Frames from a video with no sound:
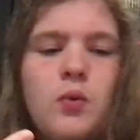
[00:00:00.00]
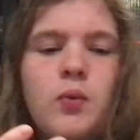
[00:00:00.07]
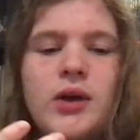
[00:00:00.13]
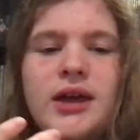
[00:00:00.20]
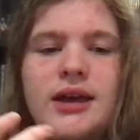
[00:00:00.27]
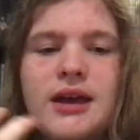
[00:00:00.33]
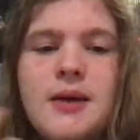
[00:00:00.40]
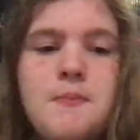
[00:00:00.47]

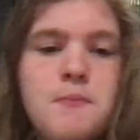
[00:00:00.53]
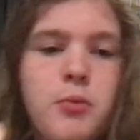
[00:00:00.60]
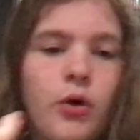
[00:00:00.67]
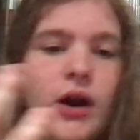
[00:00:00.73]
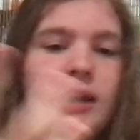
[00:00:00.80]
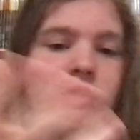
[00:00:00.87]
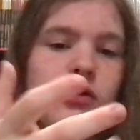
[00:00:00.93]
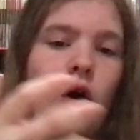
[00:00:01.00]
we
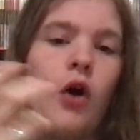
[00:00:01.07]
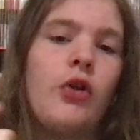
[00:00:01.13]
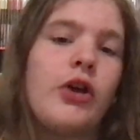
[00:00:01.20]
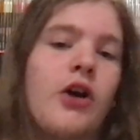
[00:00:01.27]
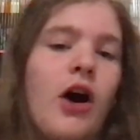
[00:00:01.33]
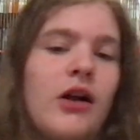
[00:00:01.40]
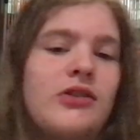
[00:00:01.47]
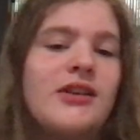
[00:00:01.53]
embrace all the
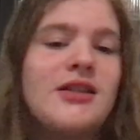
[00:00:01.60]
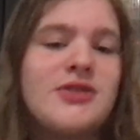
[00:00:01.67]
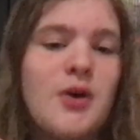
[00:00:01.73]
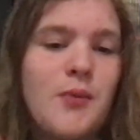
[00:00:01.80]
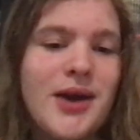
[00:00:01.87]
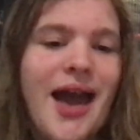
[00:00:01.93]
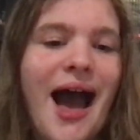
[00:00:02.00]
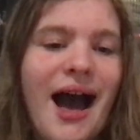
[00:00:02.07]
content that
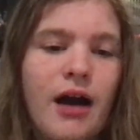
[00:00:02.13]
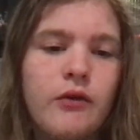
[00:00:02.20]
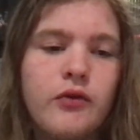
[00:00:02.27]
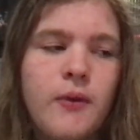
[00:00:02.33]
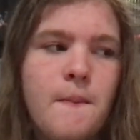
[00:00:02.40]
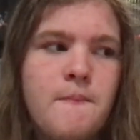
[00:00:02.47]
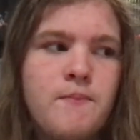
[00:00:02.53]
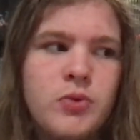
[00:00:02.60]
we have.
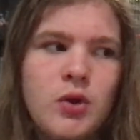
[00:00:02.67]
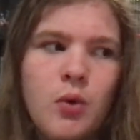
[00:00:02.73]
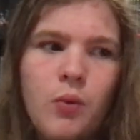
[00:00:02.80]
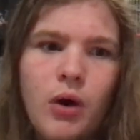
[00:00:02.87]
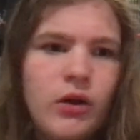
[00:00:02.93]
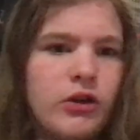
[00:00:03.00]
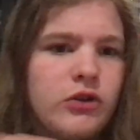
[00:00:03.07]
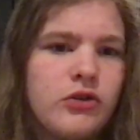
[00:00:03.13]

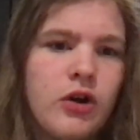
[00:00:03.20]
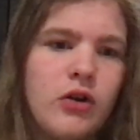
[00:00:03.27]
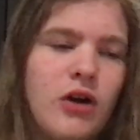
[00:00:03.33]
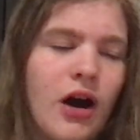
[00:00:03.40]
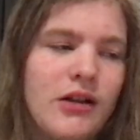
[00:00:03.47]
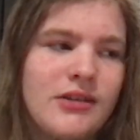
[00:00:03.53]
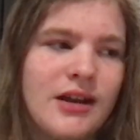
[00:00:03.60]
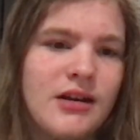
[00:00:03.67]
While there's no
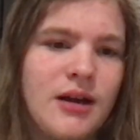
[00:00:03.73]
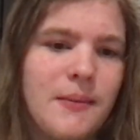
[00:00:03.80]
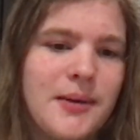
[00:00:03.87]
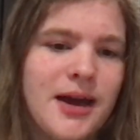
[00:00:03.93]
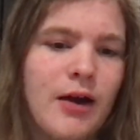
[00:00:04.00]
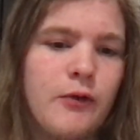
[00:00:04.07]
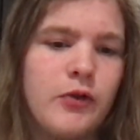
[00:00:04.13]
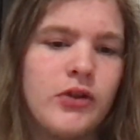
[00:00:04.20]
content coming
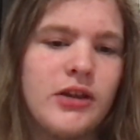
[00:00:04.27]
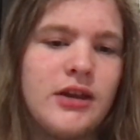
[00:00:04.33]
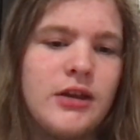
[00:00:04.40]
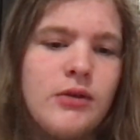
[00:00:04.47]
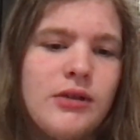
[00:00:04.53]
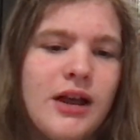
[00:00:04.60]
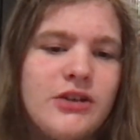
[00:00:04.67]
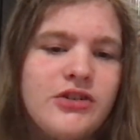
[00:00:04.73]
out for the
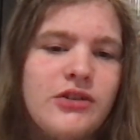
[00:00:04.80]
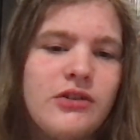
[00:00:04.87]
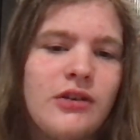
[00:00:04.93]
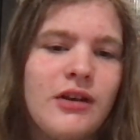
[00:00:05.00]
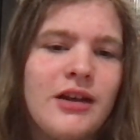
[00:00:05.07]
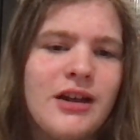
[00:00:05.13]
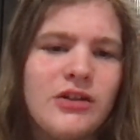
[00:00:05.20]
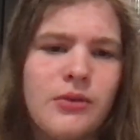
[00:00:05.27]
EU Legends,
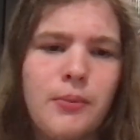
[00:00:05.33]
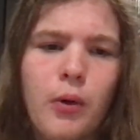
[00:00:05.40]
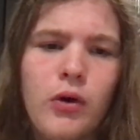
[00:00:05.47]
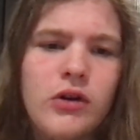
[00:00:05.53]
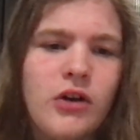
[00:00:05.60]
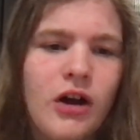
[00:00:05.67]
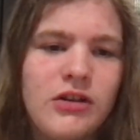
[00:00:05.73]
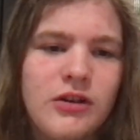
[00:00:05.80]
it's
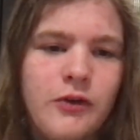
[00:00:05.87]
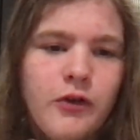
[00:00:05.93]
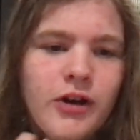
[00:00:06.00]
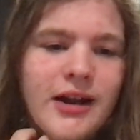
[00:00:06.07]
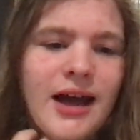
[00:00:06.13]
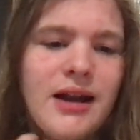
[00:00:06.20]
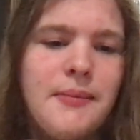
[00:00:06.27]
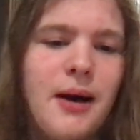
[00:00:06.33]
important not to
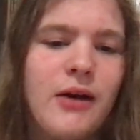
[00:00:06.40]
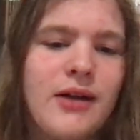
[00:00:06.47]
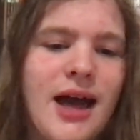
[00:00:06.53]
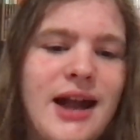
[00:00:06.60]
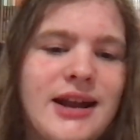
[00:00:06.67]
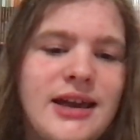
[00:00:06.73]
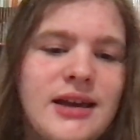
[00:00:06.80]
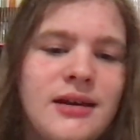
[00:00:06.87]
forget about
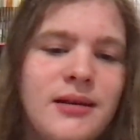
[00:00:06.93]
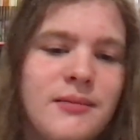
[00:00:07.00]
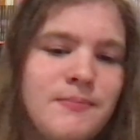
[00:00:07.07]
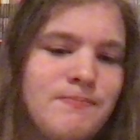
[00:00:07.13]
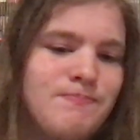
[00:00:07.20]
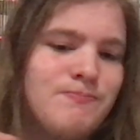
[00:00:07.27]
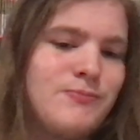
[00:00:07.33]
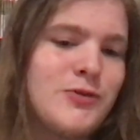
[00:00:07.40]
any
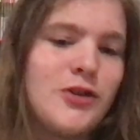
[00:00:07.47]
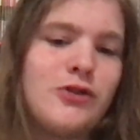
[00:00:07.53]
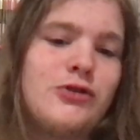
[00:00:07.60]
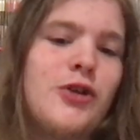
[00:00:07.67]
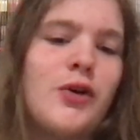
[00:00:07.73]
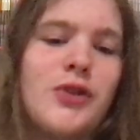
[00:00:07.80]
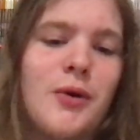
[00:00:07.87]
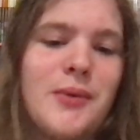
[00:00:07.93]

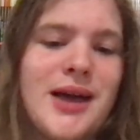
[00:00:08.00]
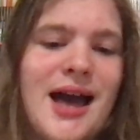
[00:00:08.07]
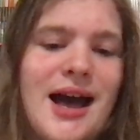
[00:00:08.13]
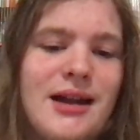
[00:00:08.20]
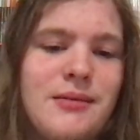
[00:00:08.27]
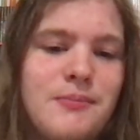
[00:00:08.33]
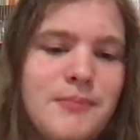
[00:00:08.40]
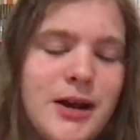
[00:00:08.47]
stone that we
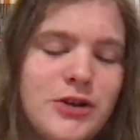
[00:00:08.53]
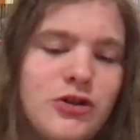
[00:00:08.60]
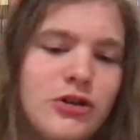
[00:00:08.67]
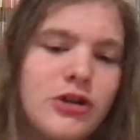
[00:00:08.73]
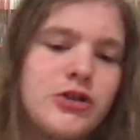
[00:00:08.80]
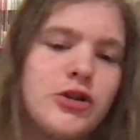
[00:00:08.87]
had. Make sure to